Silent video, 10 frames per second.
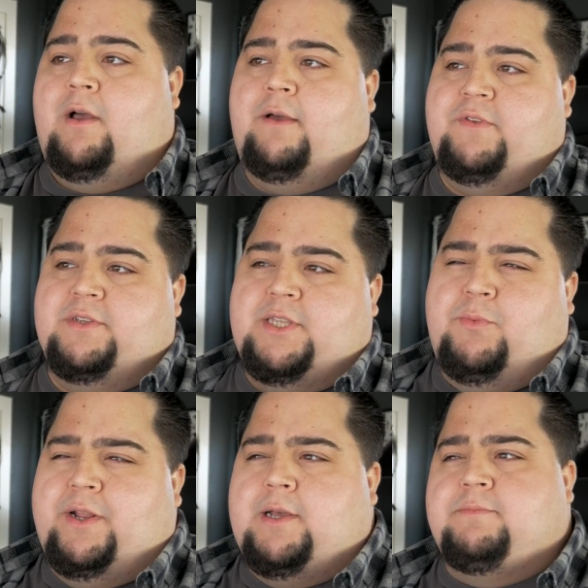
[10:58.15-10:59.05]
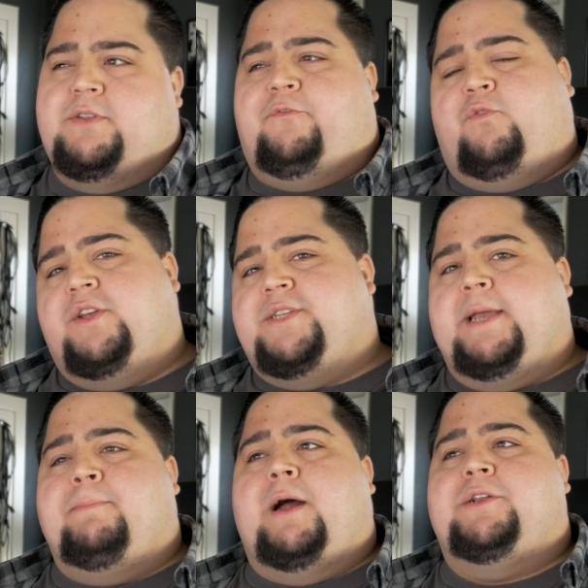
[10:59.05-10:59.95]
Obviously, when it comes to
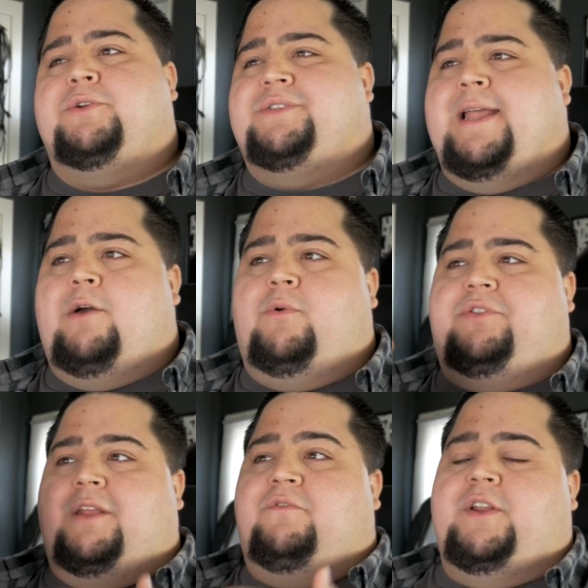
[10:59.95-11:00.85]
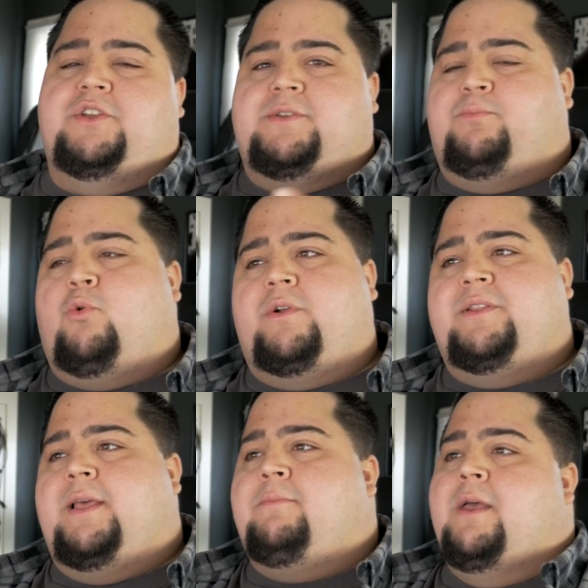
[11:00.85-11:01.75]
FreeSync monitors, now with NVIDIA supporting
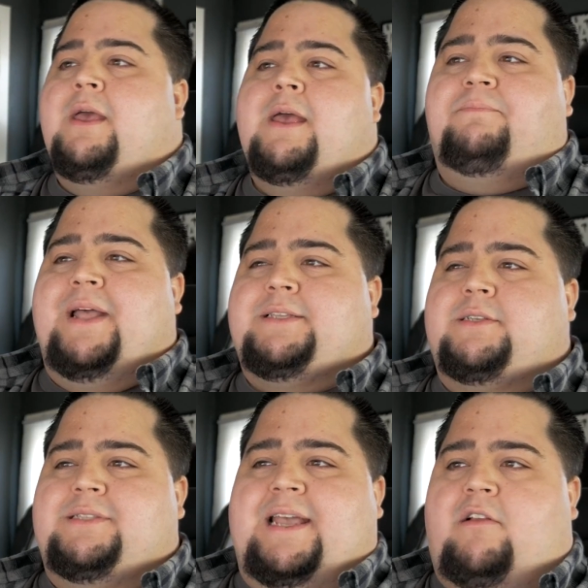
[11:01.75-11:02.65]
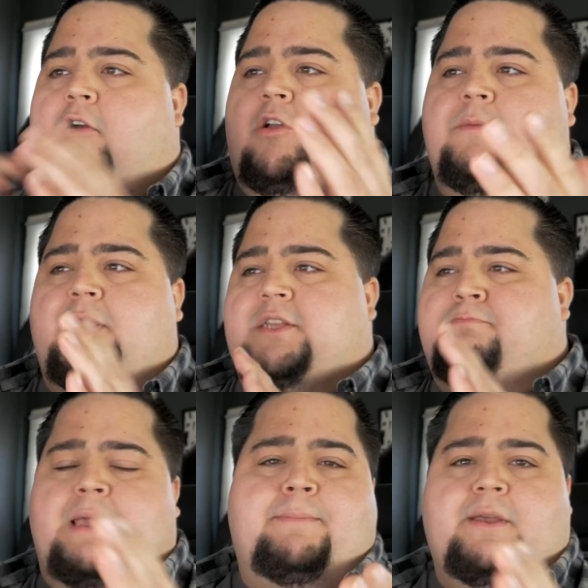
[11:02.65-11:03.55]
them, that argument is
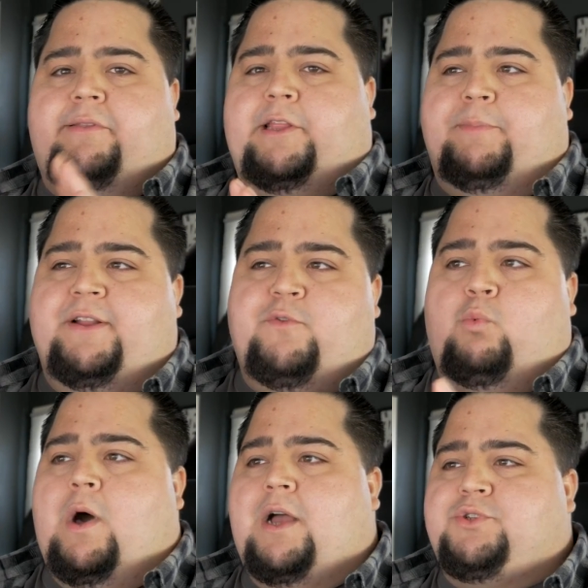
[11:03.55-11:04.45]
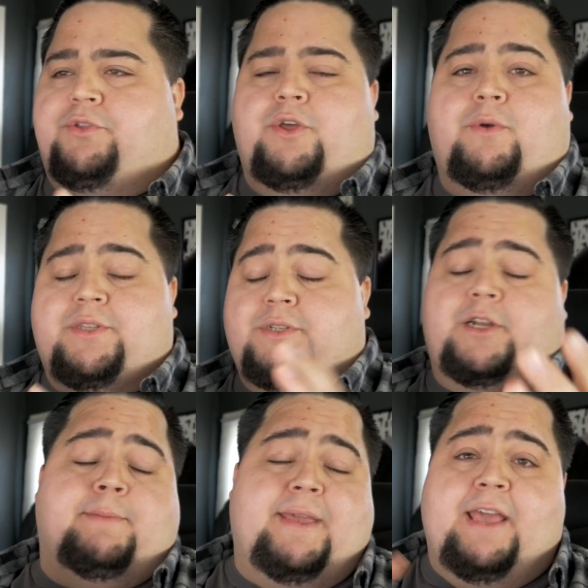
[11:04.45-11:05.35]
maybe a little bit of a wash, although it's
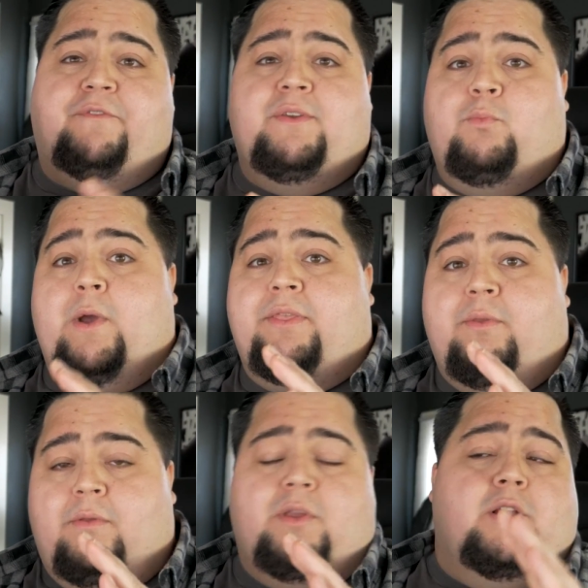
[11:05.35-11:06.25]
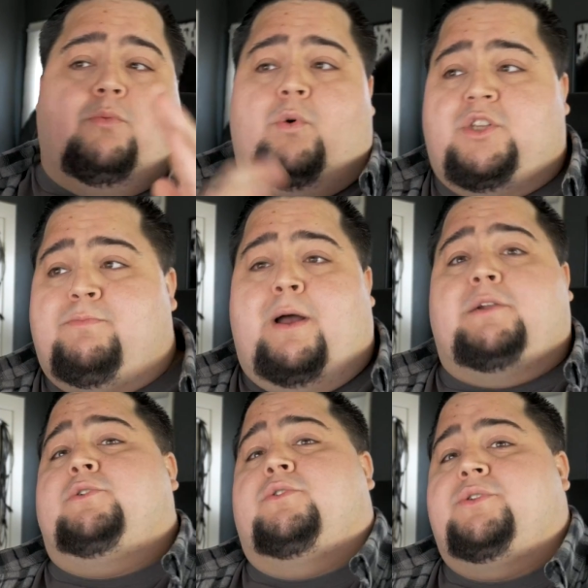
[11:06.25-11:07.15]
going to be iffy when, you know, which
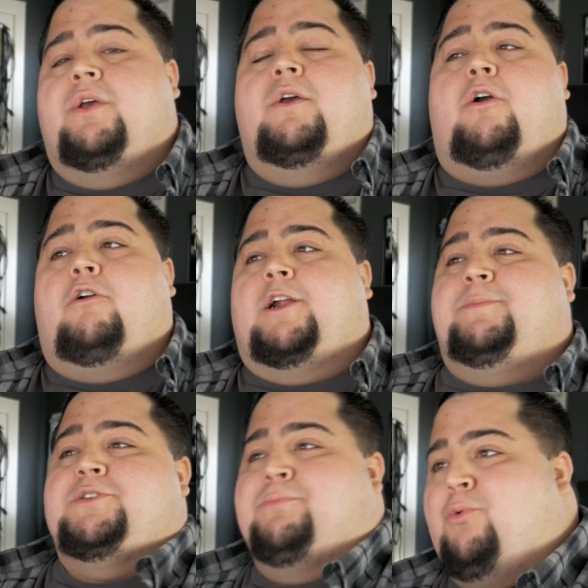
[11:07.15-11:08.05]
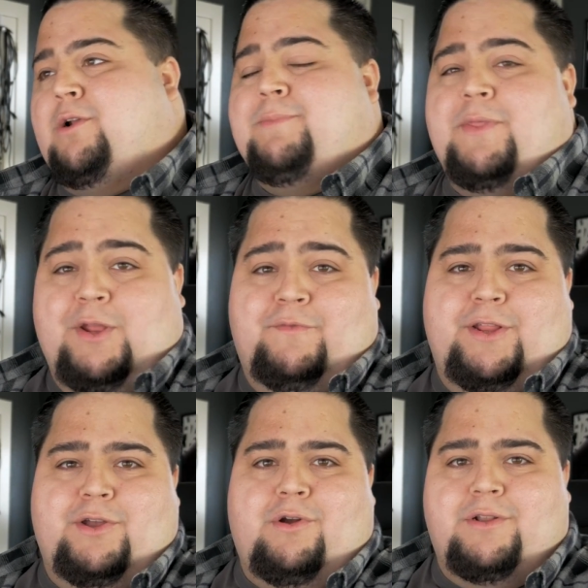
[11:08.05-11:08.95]
monitors are going to be supported by the
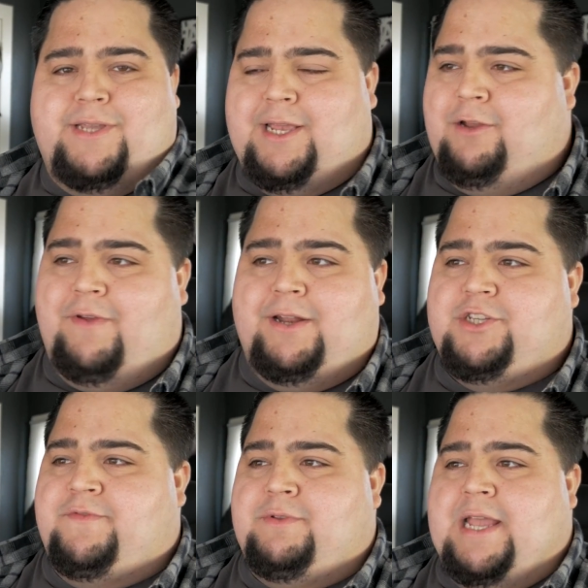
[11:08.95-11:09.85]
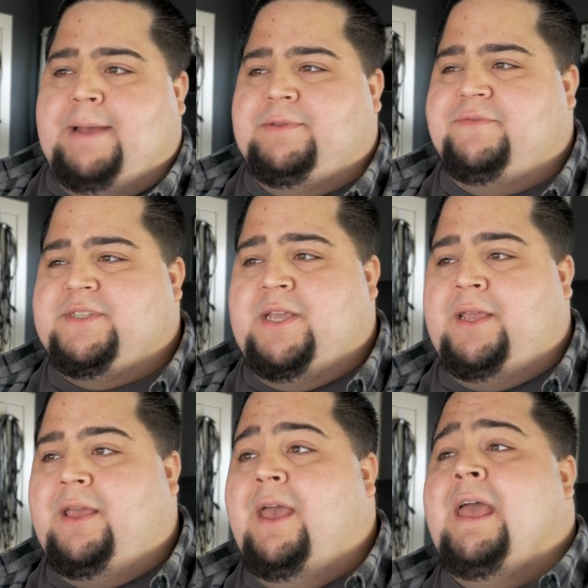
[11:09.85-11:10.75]
NVIDIA card taking advantage of adaptive sync.